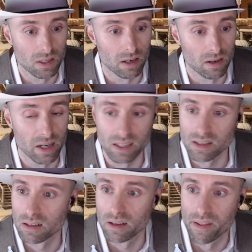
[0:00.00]
All
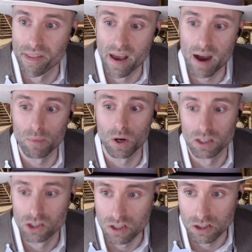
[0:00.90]
right, not
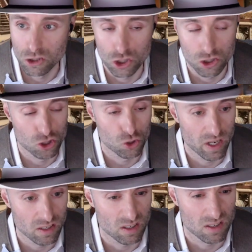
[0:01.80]
much. It's just a
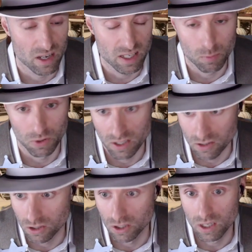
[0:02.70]
straight success, but
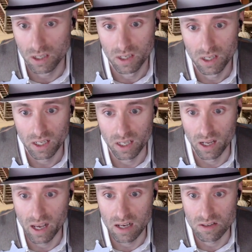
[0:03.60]
that's good.
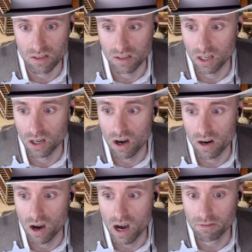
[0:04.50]
It has
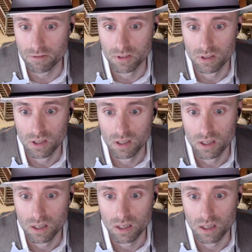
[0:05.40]
gone off.
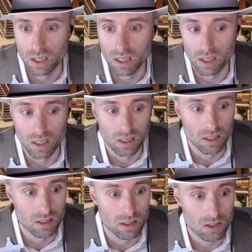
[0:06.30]

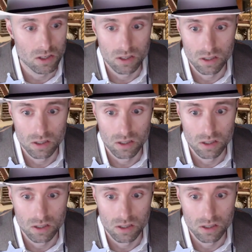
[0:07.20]
And